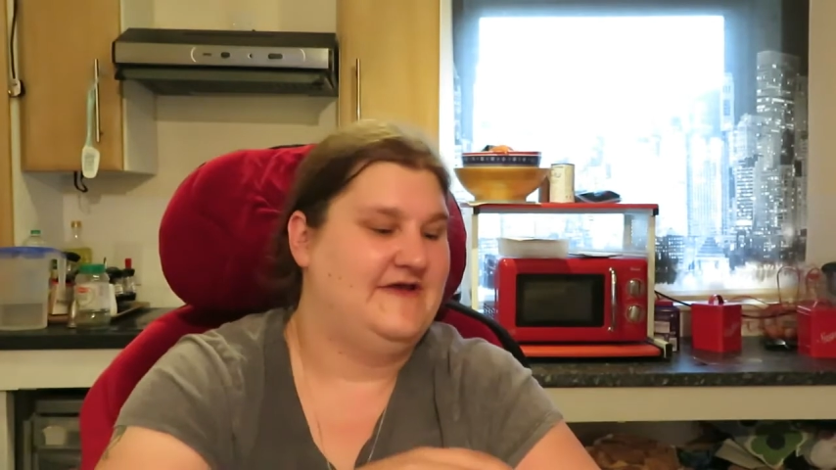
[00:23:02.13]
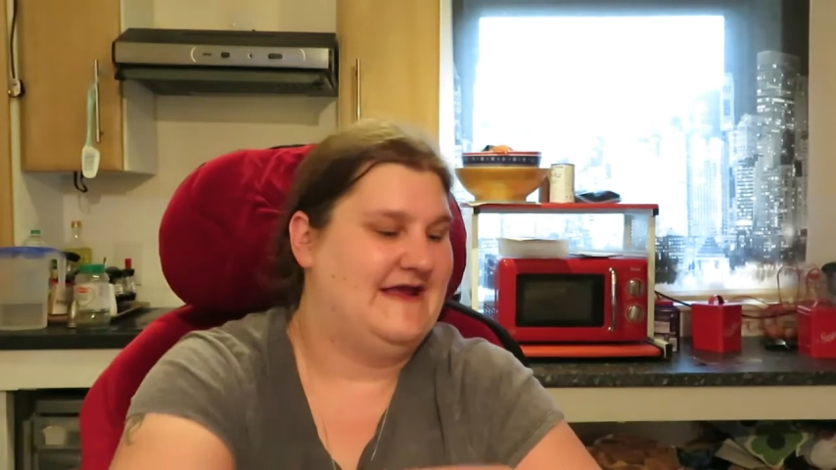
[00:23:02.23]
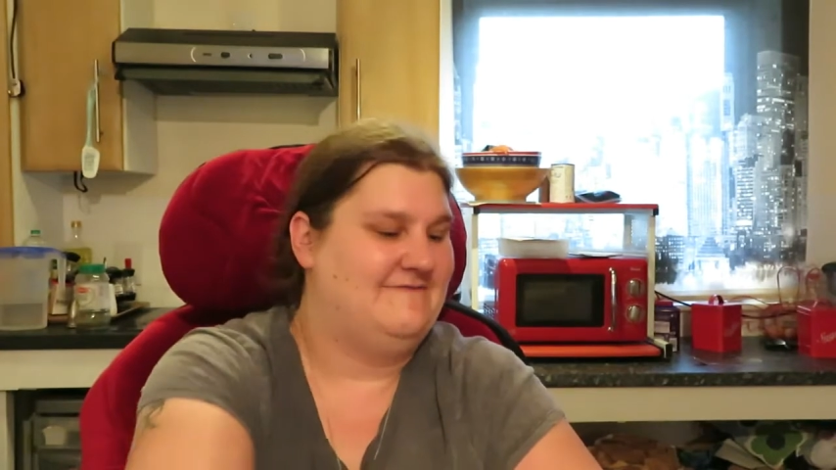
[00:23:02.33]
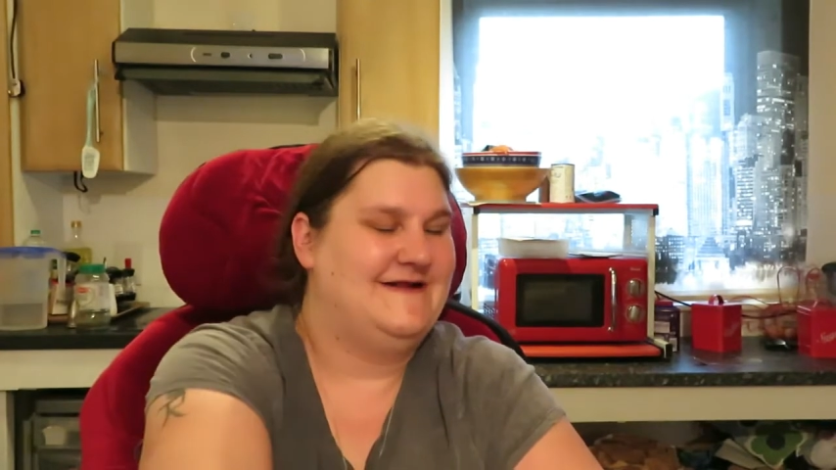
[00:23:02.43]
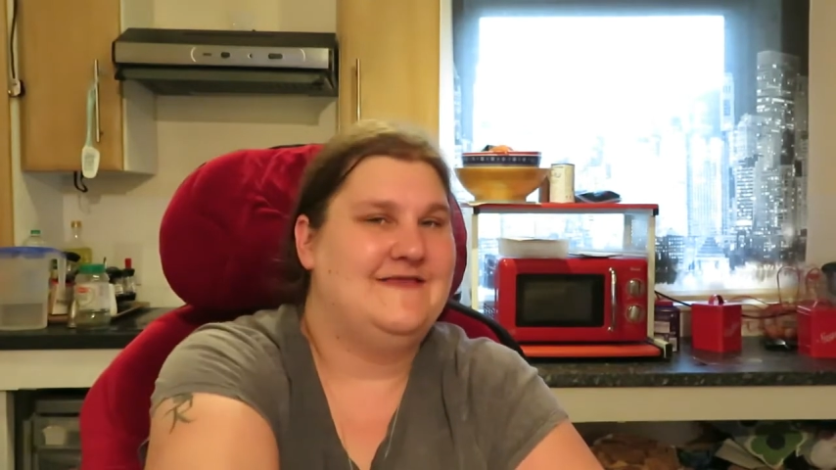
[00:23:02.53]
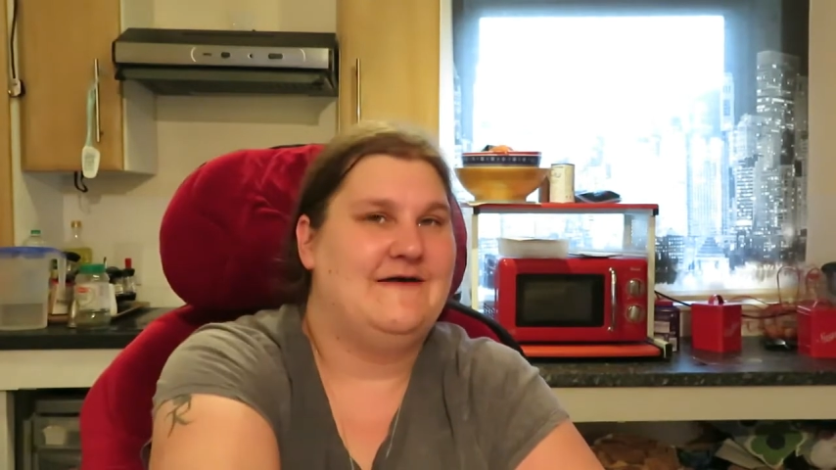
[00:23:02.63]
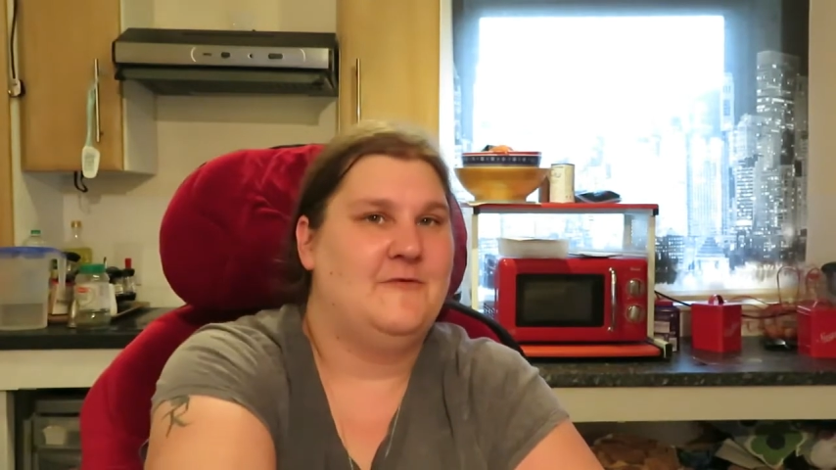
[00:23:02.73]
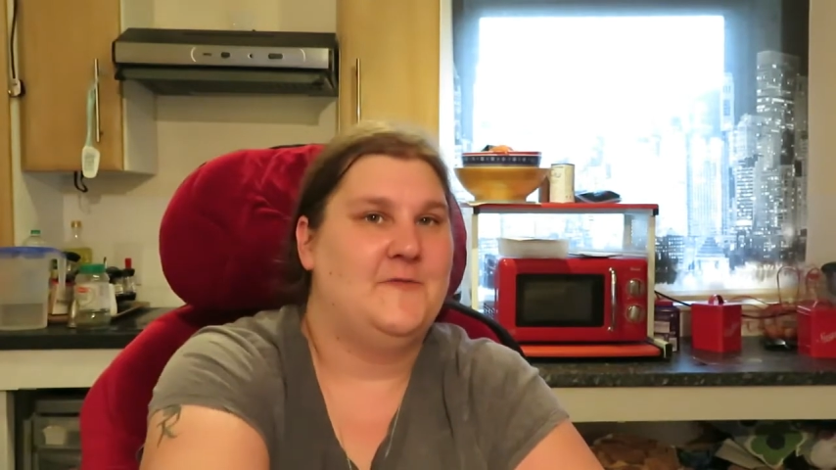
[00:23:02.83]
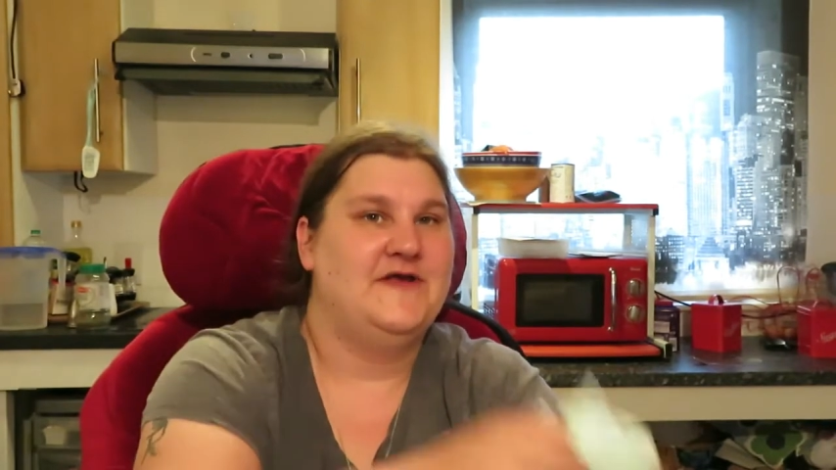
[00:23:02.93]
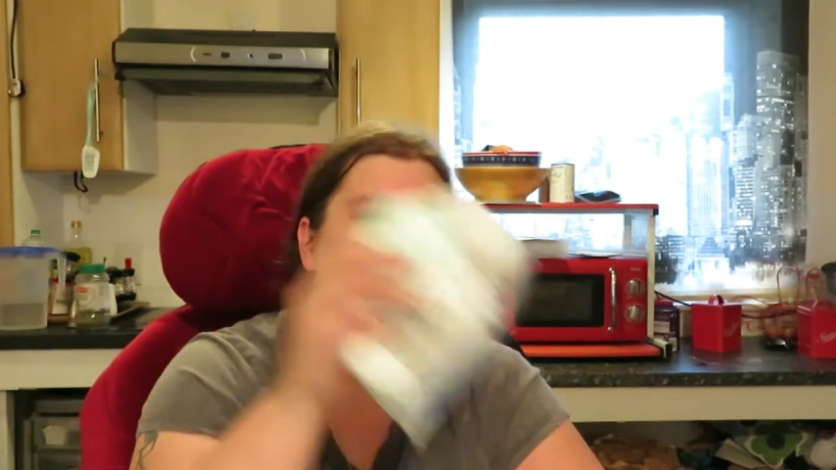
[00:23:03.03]
for getting rid of that
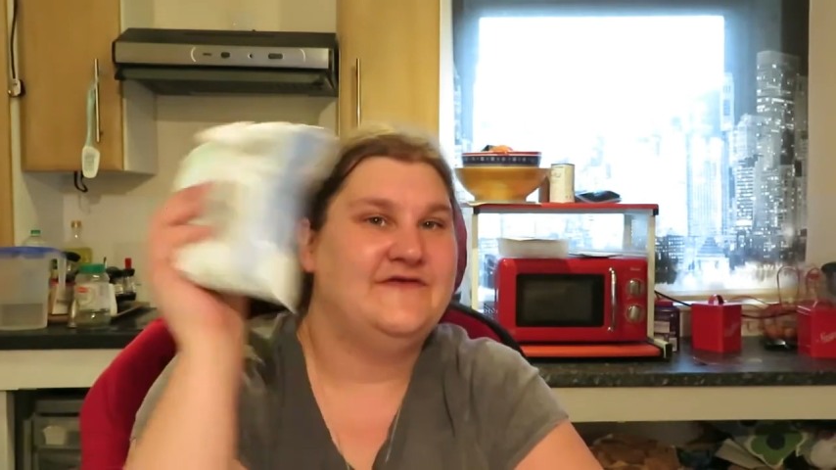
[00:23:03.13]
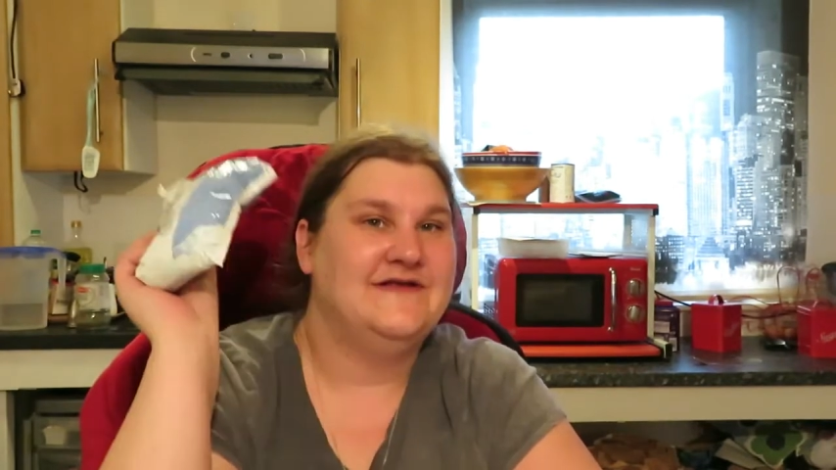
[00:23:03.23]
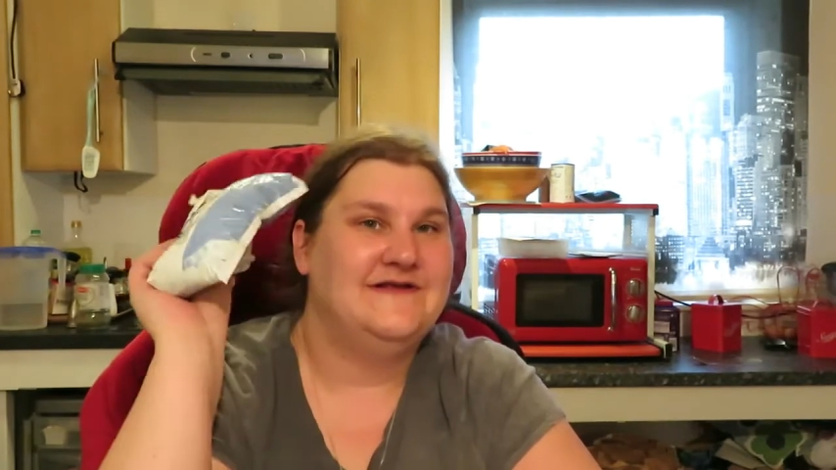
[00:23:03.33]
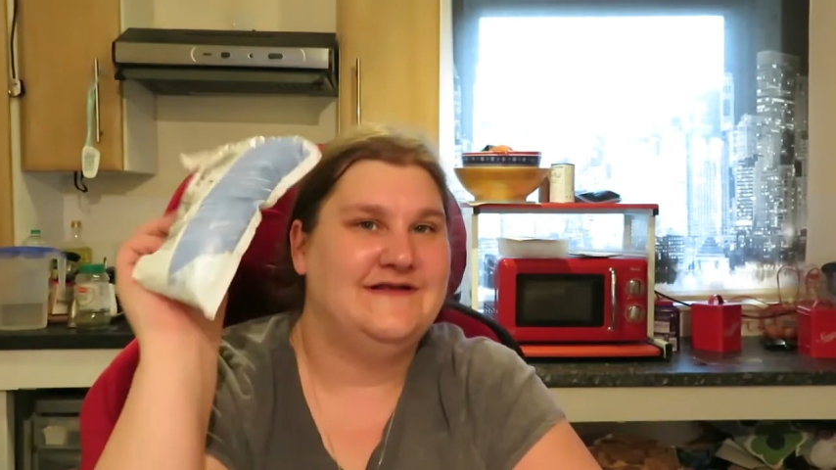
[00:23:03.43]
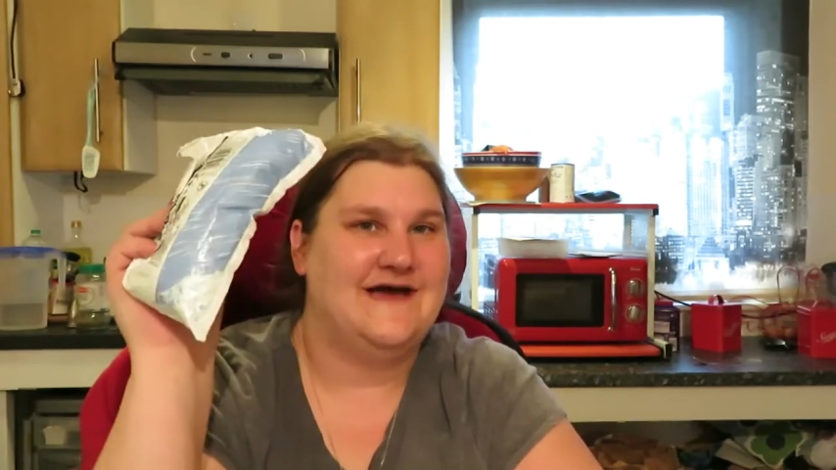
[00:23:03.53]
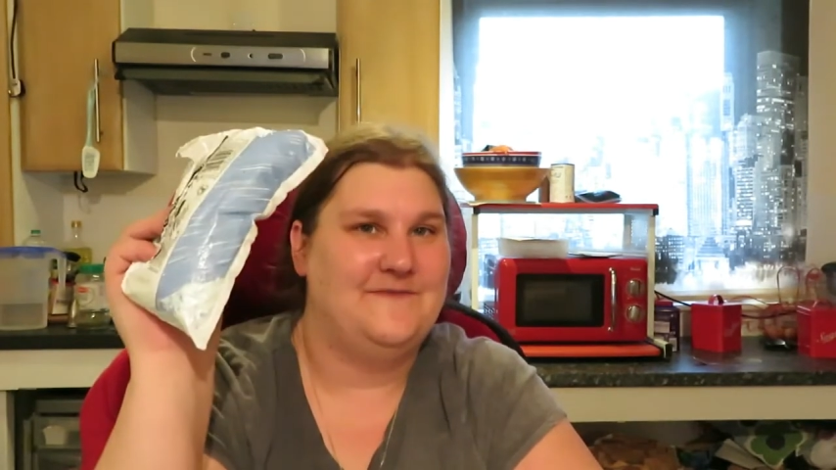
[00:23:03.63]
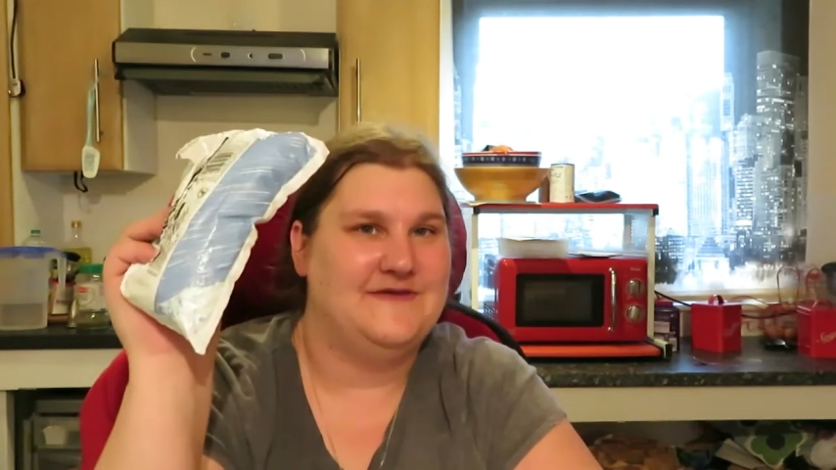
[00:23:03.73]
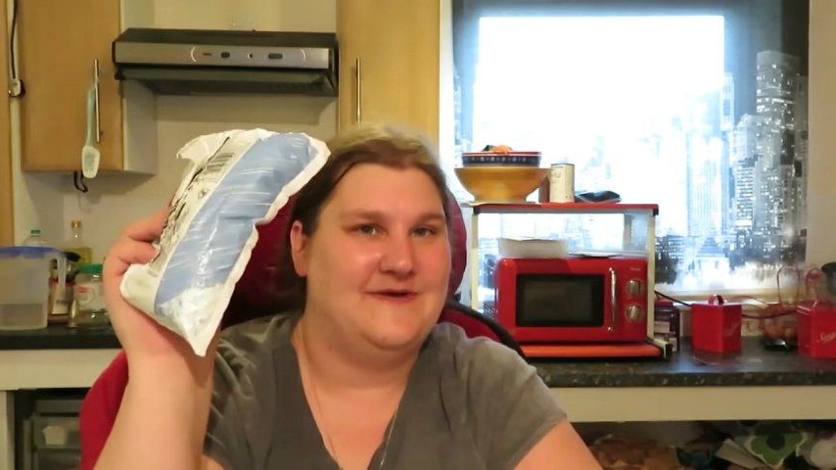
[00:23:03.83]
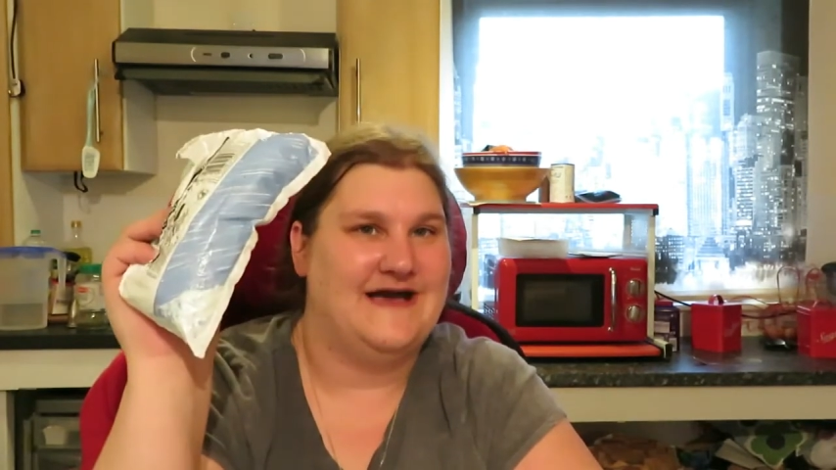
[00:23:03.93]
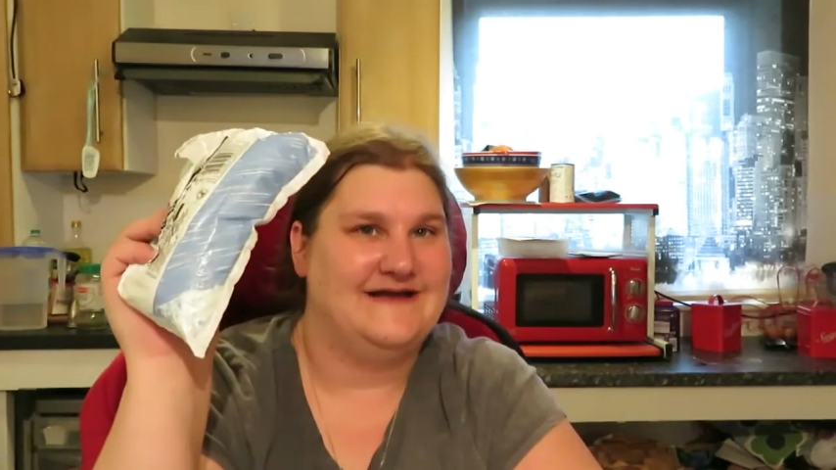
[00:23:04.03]
rubbish,
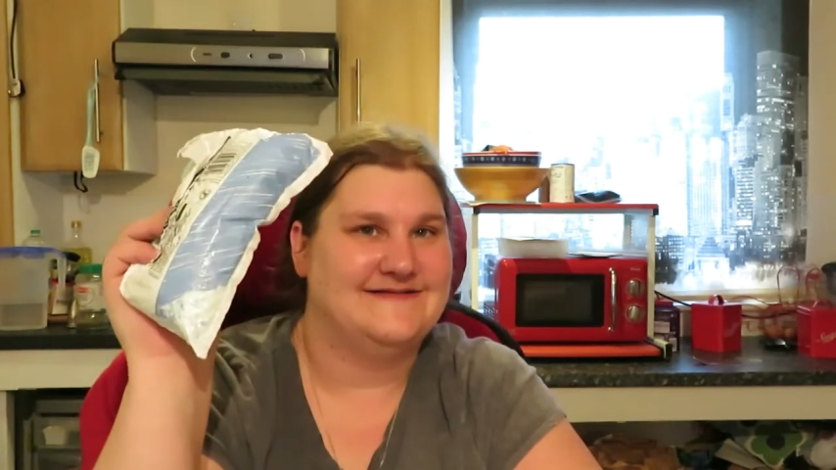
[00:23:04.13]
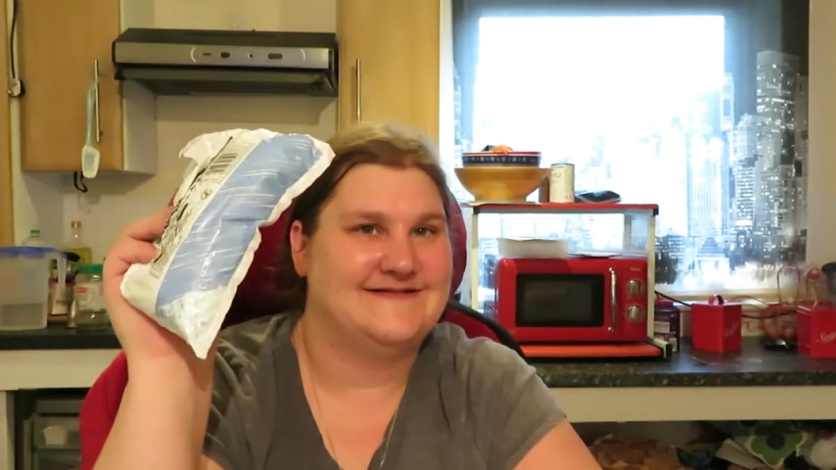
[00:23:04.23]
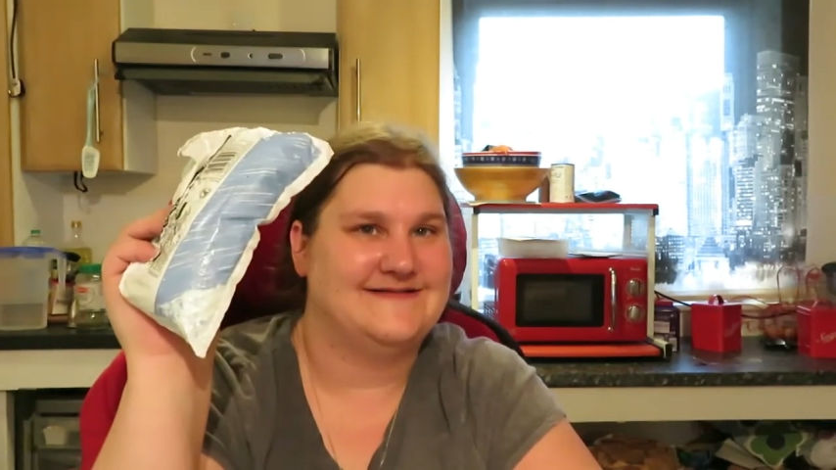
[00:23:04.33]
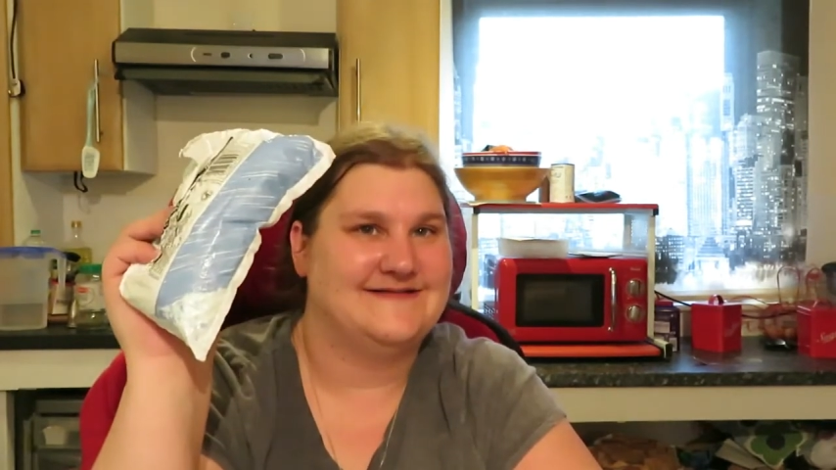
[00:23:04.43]
nappy bags.